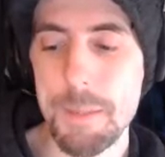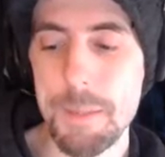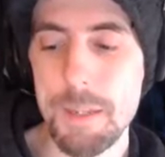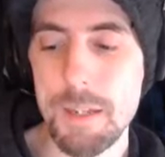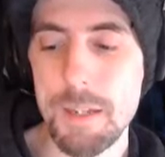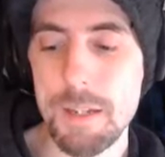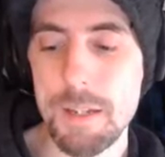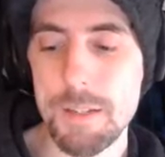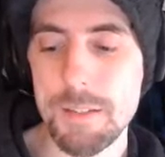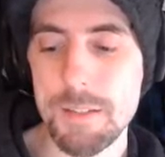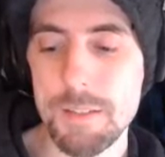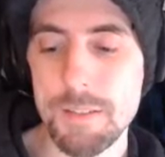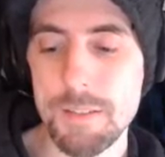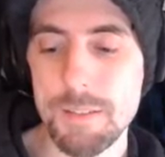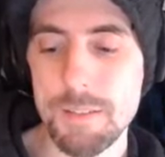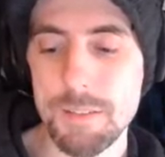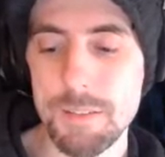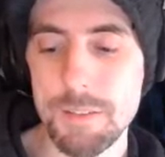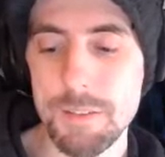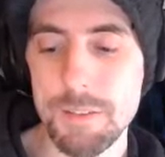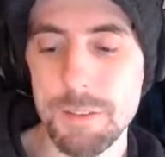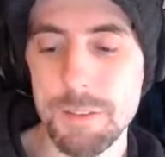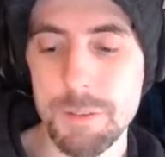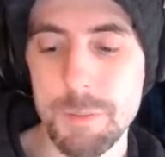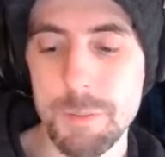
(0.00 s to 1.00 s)
And
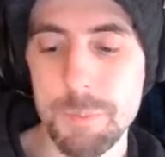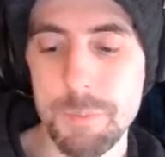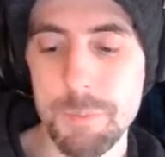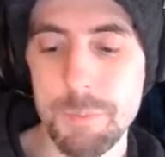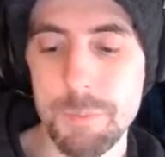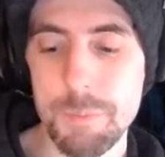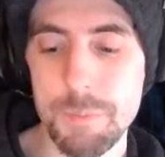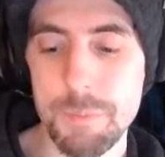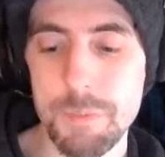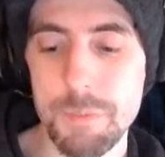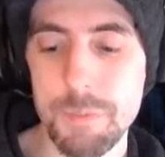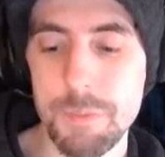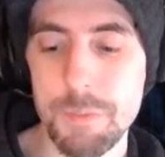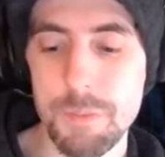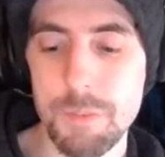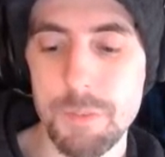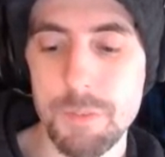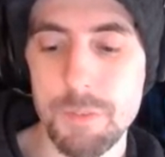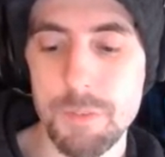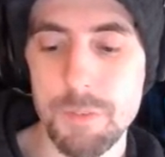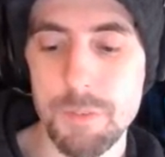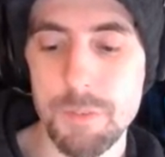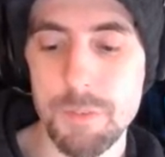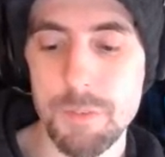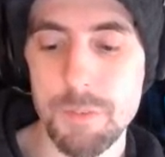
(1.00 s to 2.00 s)

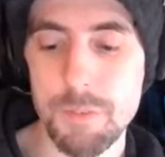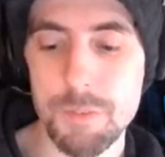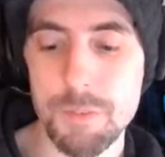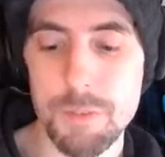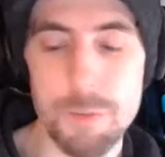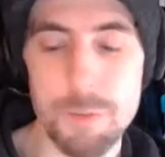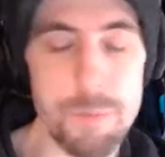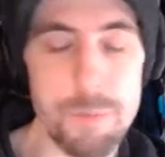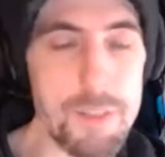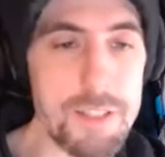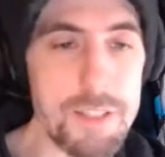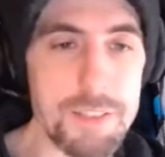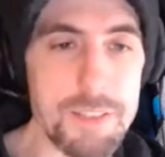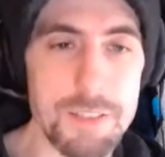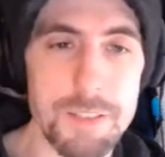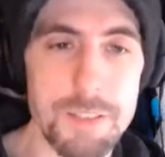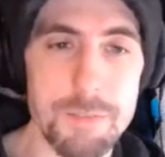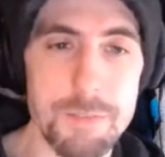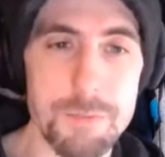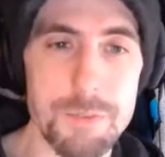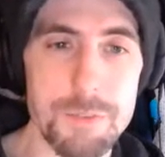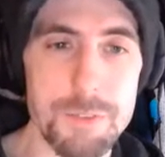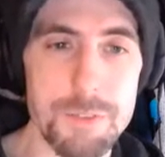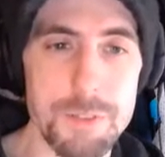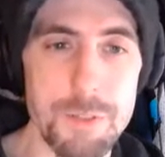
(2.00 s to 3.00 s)
some of that
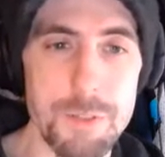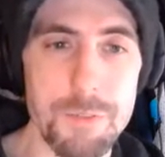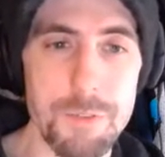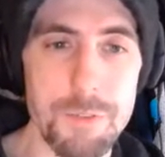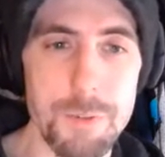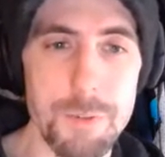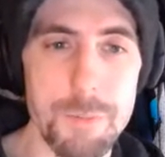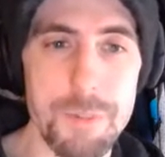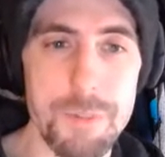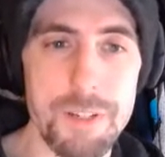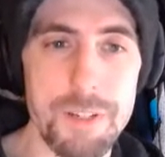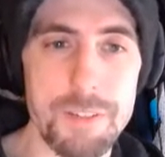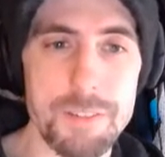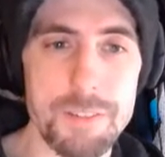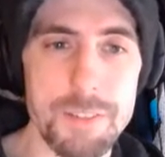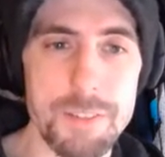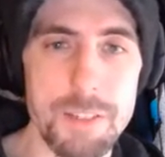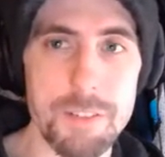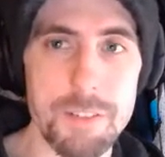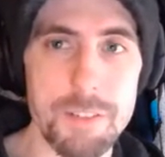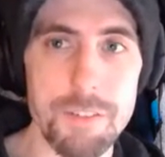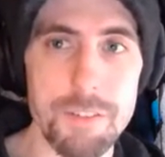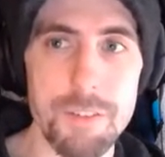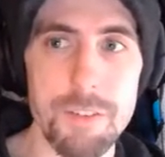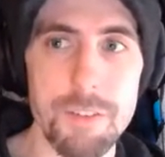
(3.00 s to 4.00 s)
stuff still makes
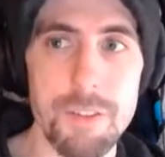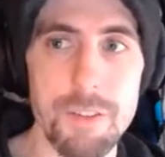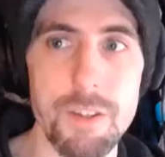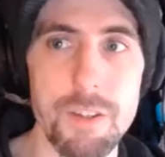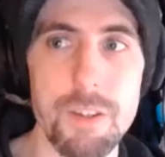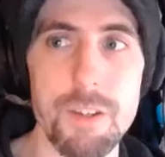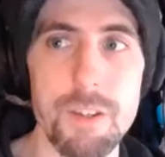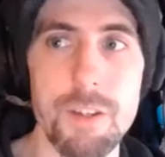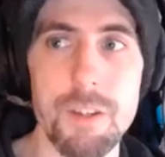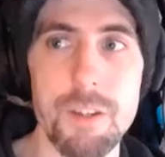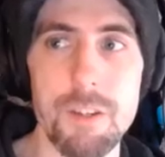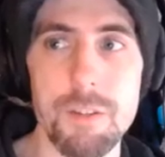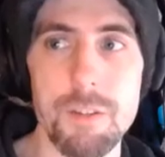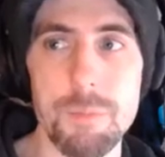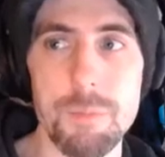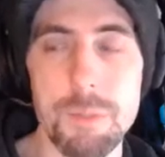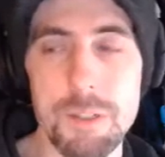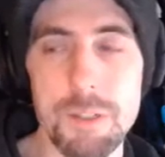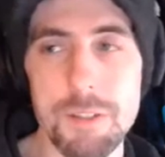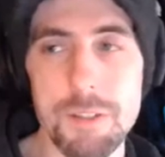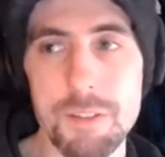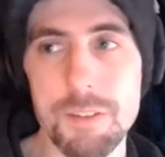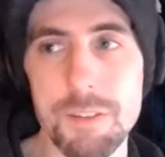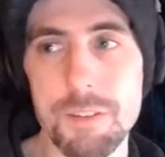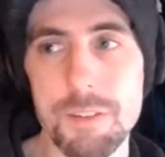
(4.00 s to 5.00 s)
sense
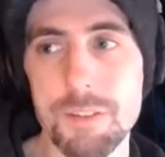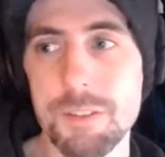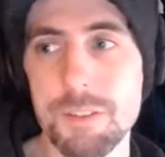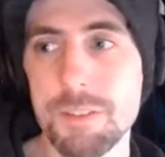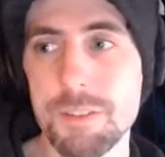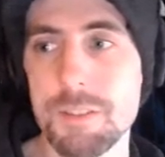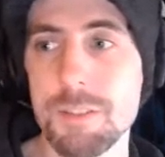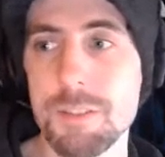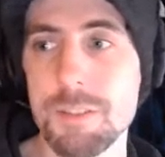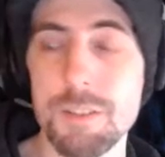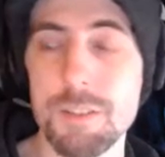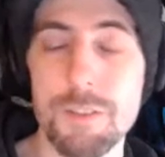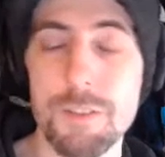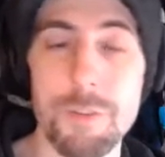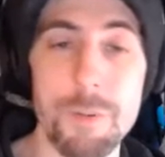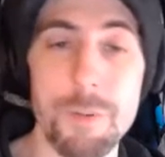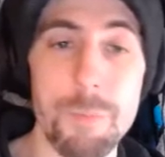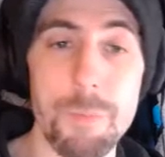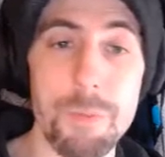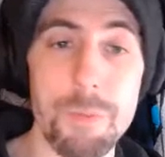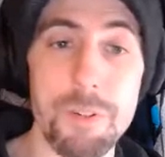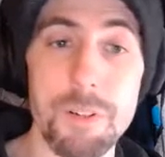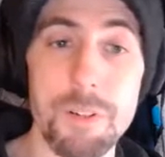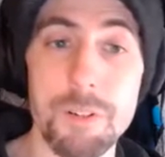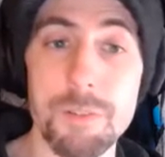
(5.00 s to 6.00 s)
because Disney's so
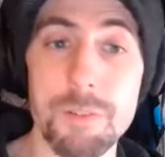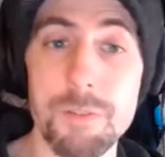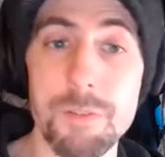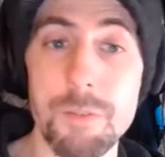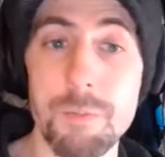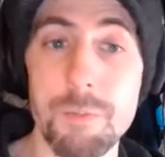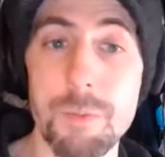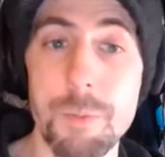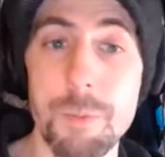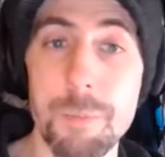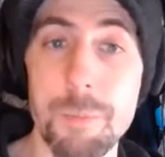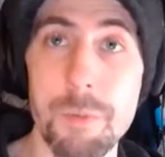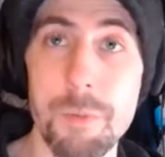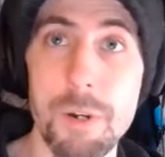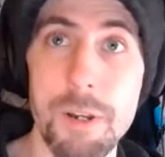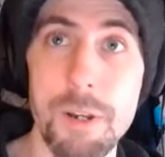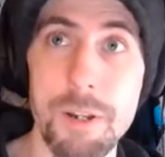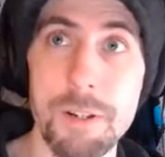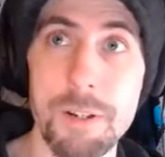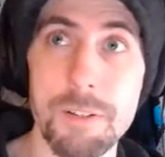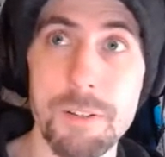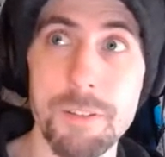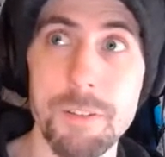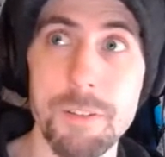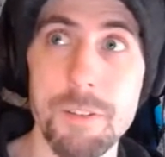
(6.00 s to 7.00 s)
protective of the
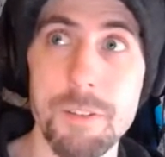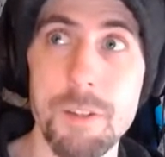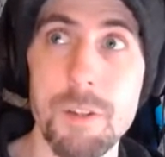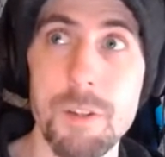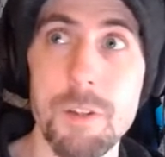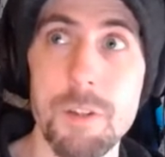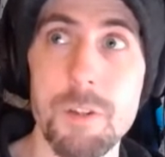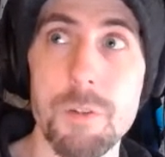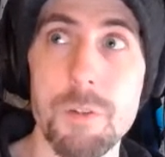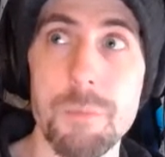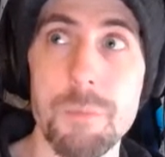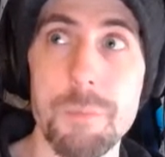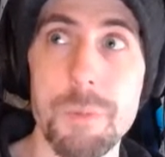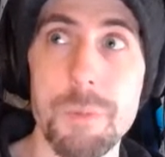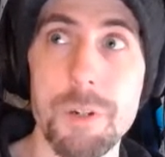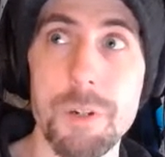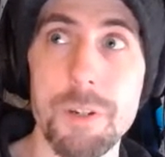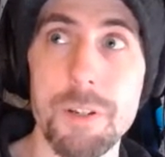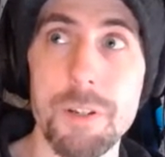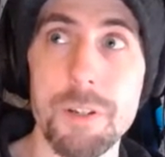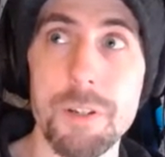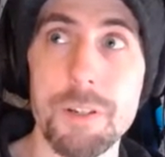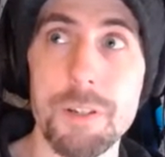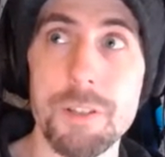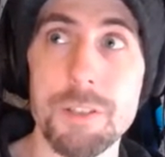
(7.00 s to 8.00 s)
brand.
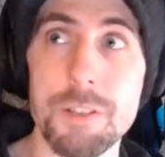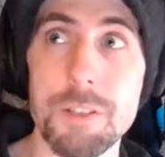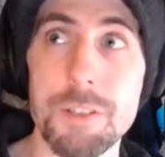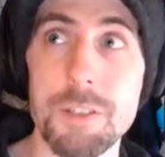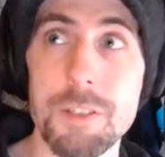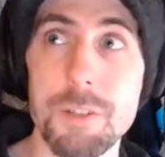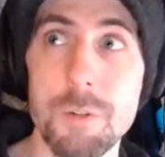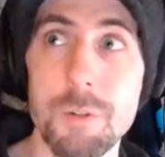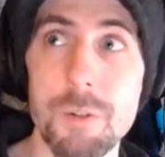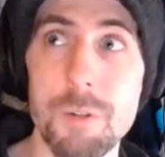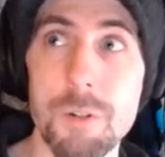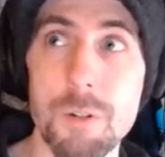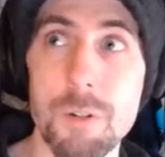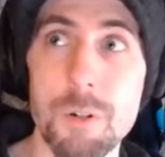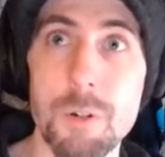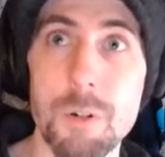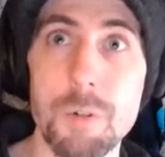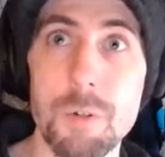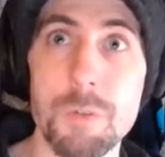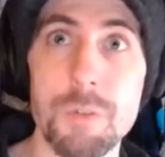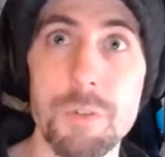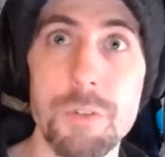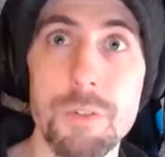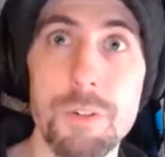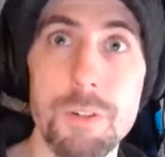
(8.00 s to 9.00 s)
But Gina Carano
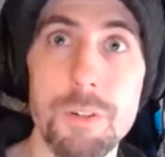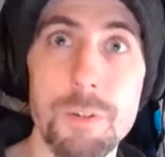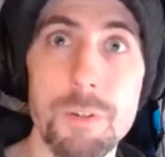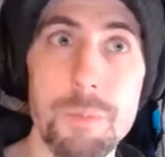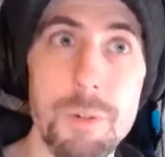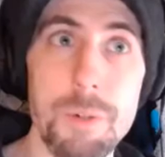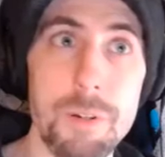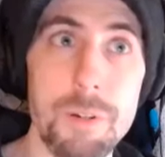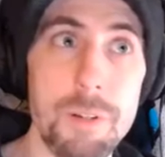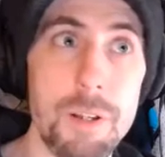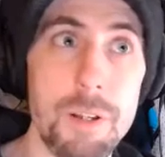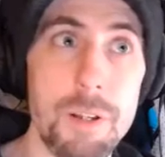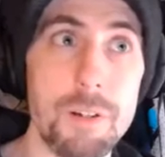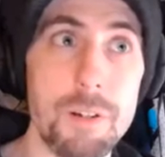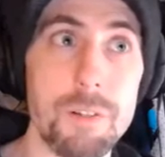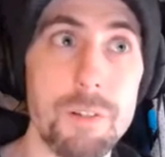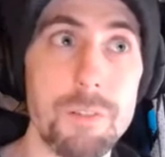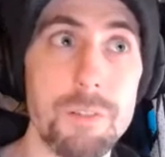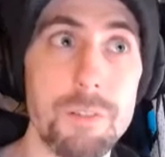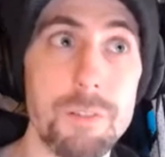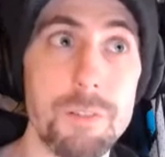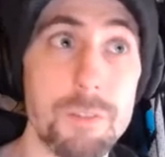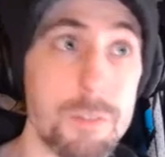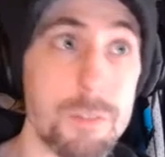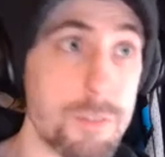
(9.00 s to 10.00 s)
also talked about
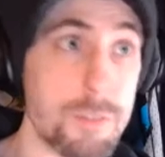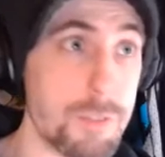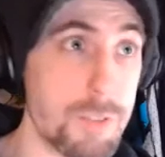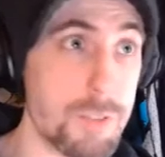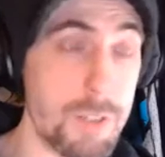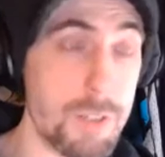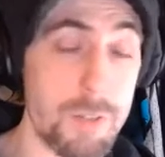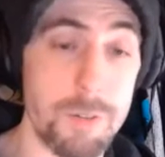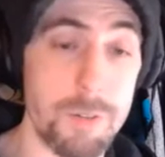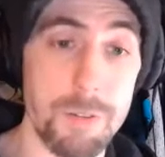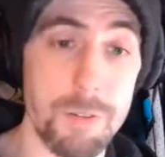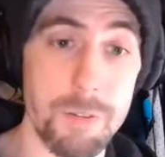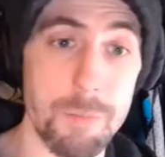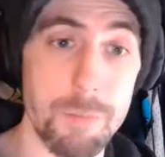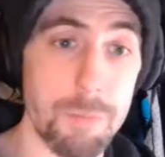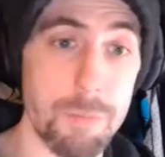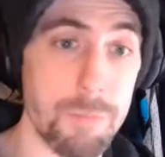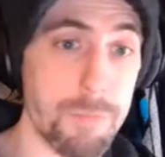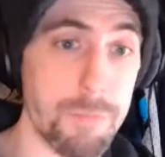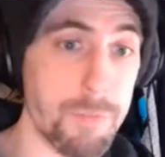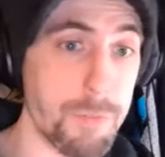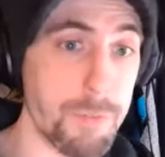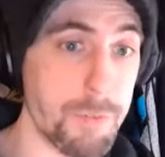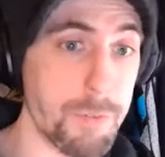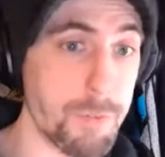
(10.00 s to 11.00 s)
how generally
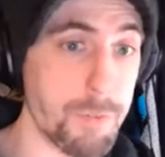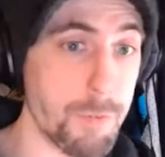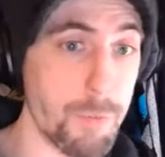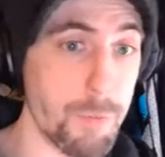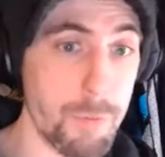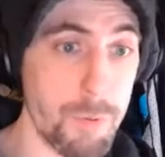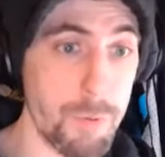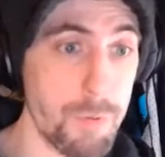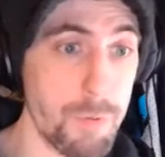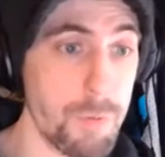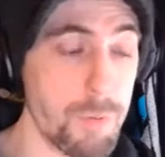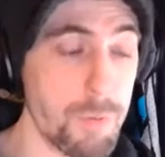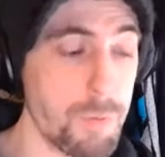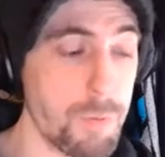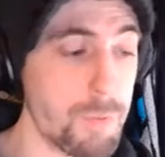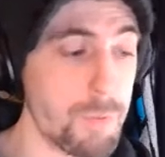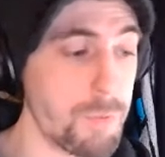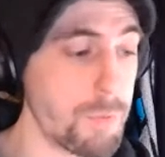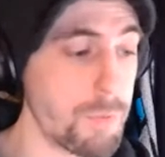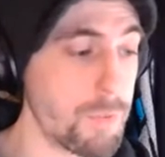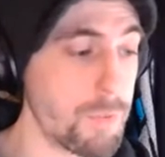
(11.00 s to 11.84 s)
the crew